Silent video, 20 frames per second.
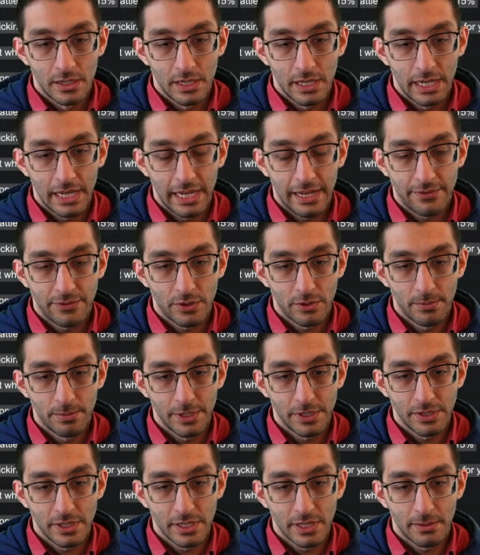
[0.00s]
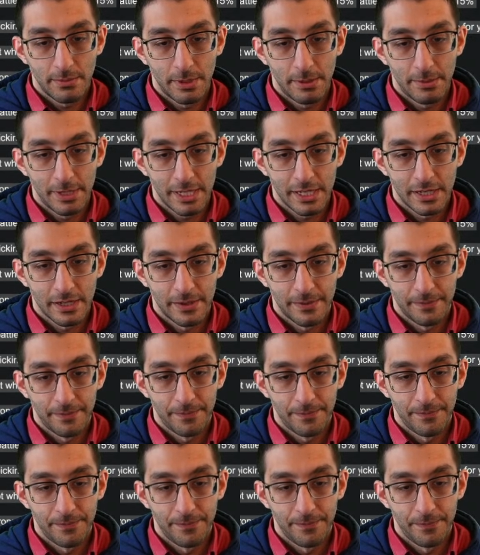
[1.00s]
after building the mimic.
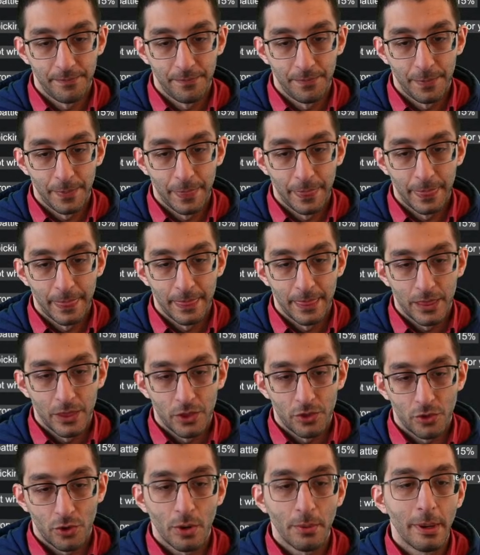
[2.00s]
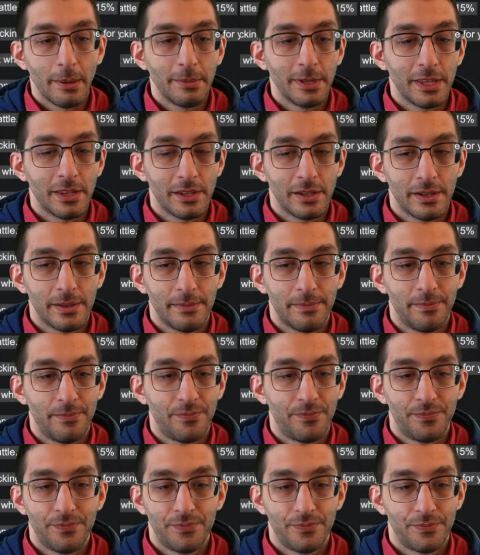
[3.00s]
Or maybe
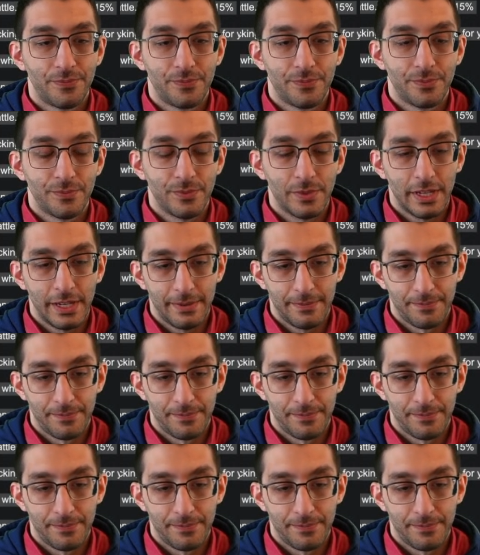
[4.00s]
yeah.